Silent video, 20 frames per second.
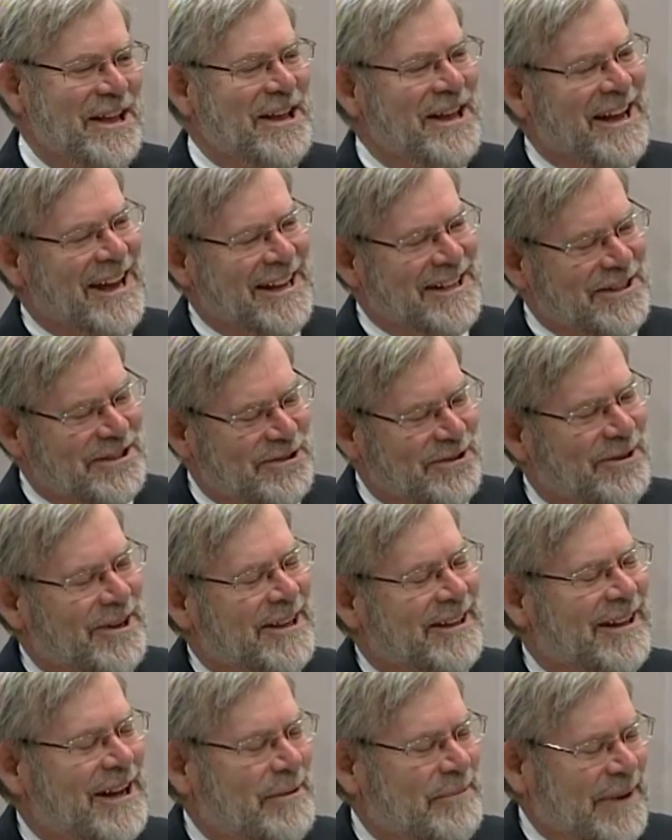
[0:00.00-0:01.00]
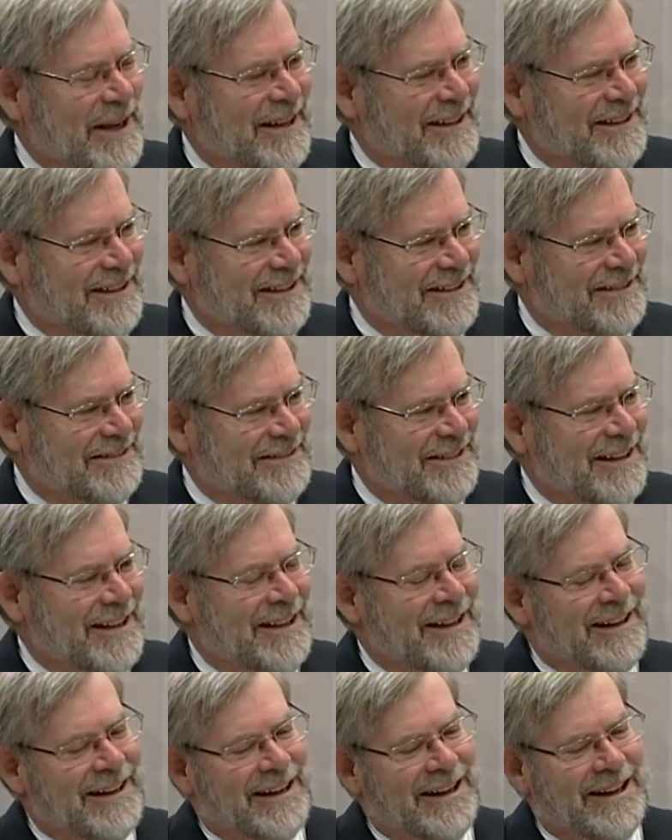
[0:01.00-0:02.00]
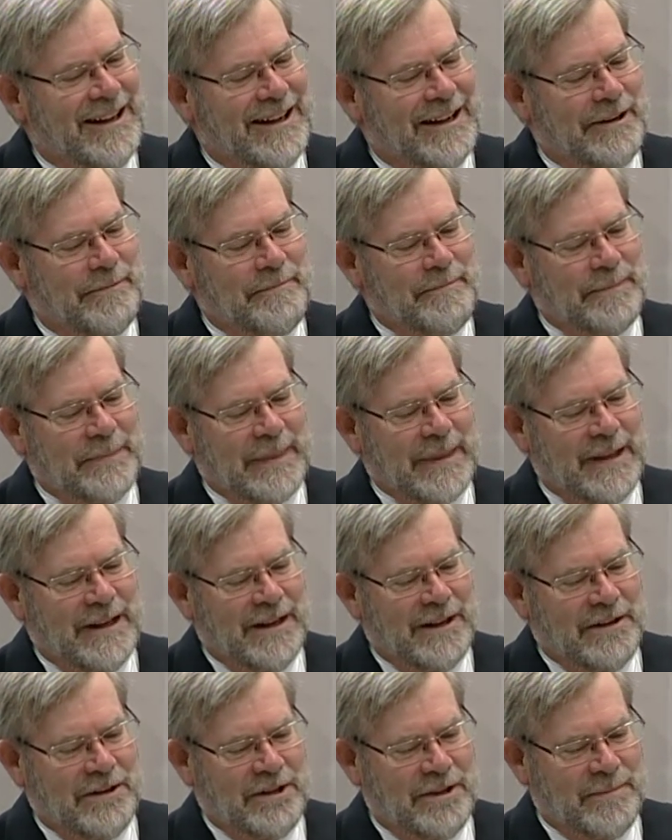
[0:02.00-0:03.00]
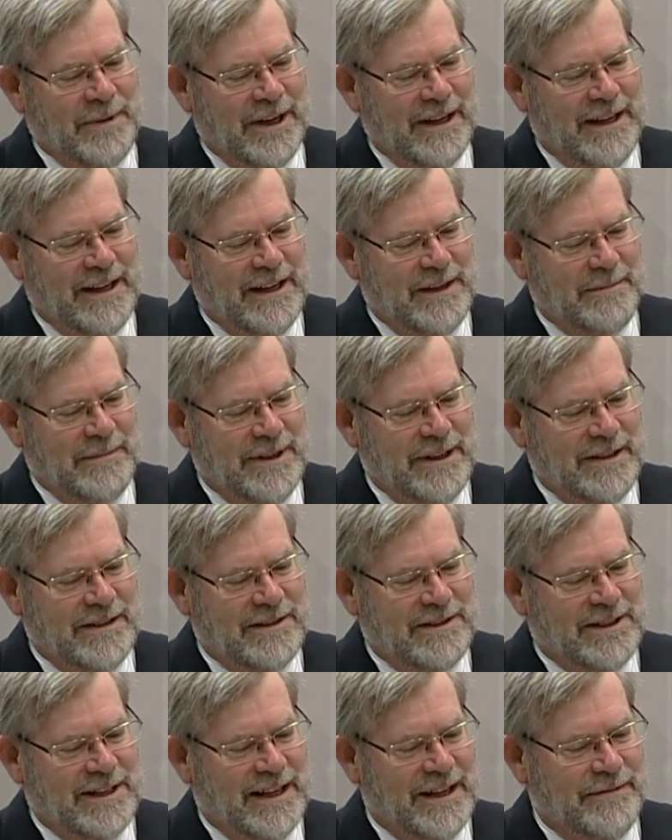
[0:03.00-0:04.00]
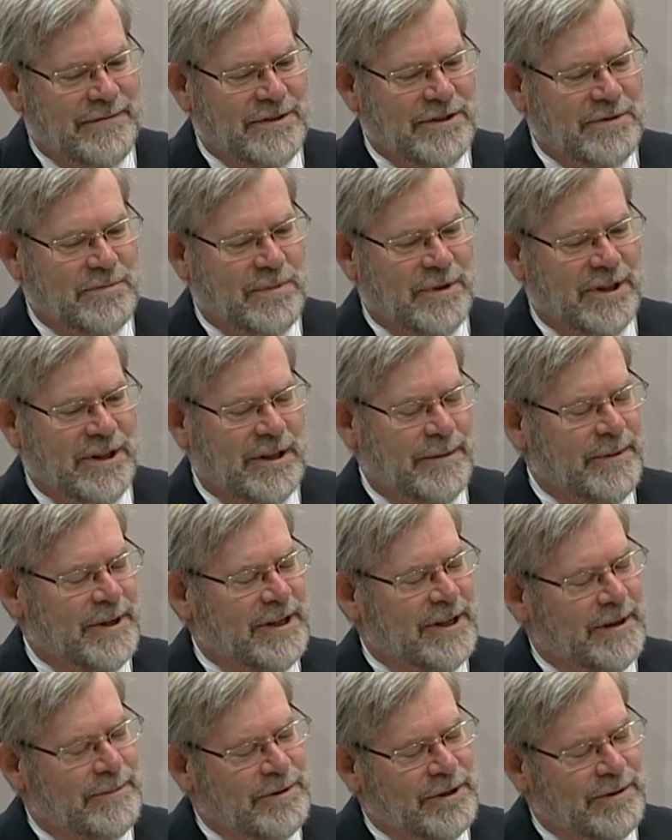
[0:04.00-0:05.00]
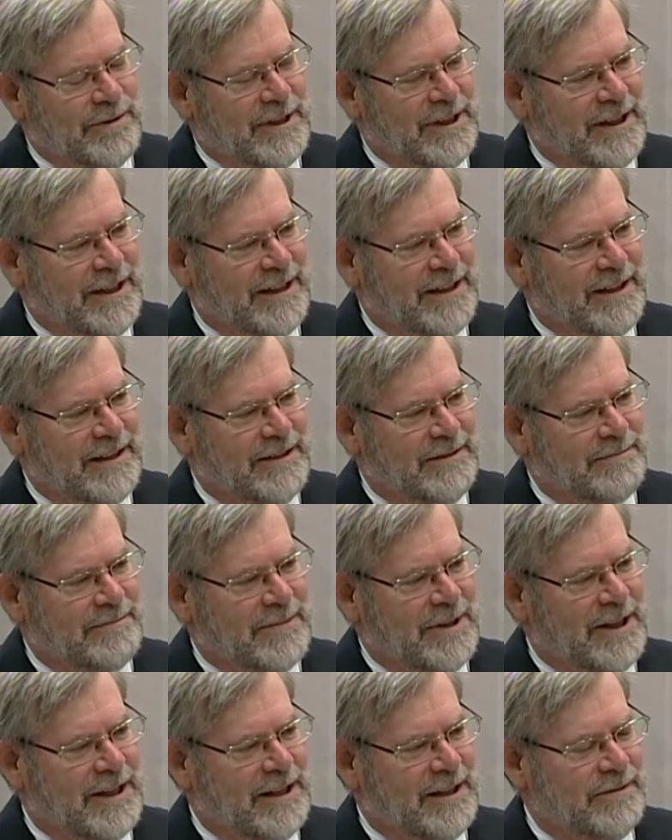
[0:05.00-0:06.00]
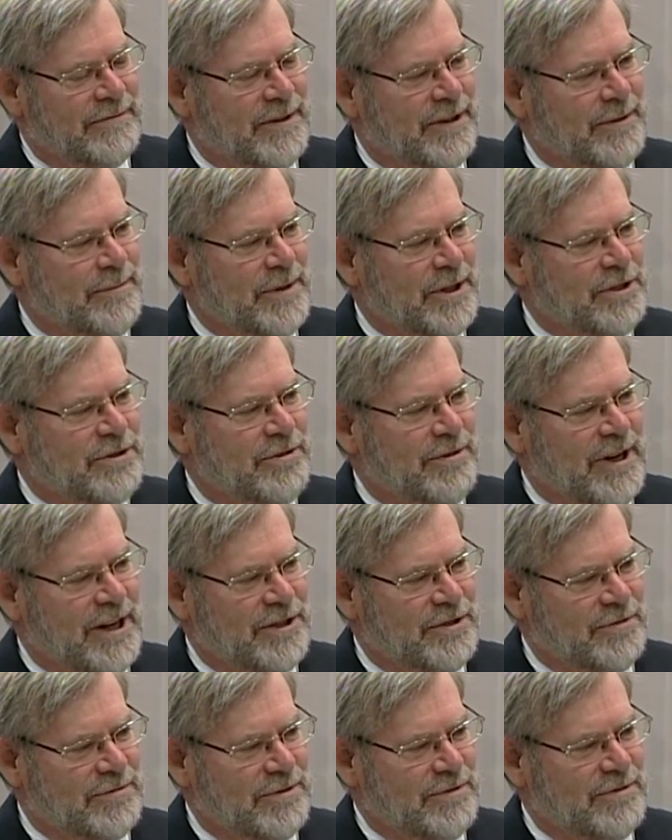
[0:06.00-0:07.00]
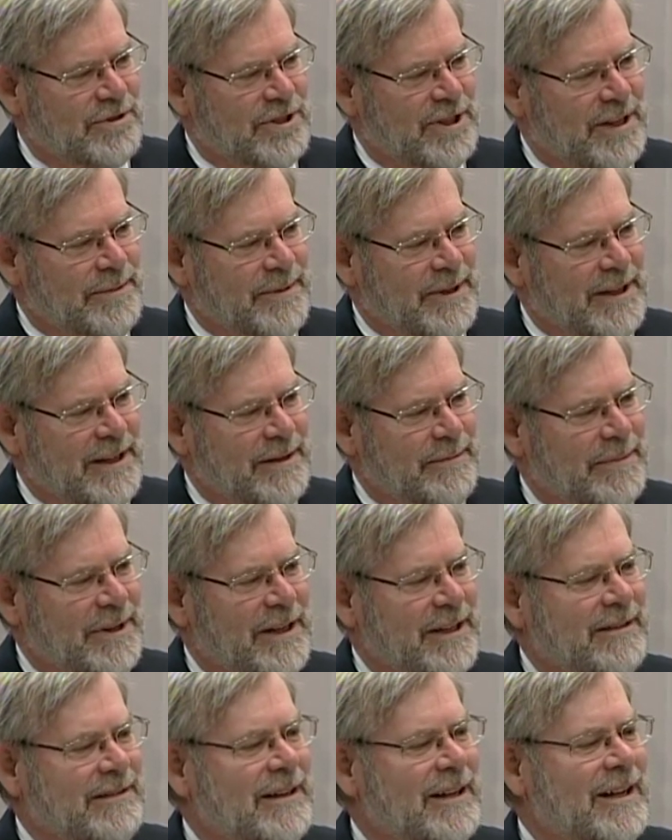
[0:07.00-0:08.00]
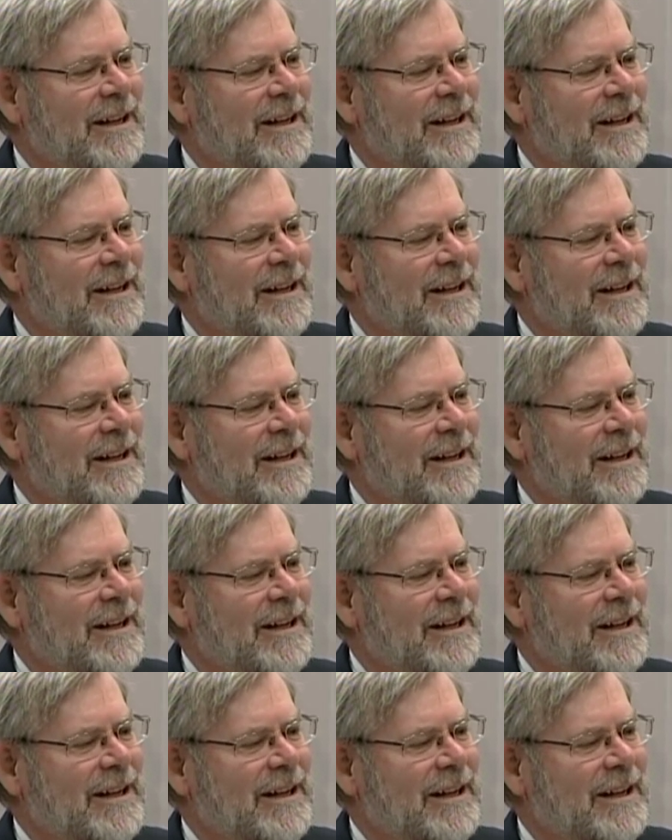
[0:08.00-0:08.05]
And so I got back in. My campaign staff is pretty limited. I'm doing a very much grassroots type of campaign.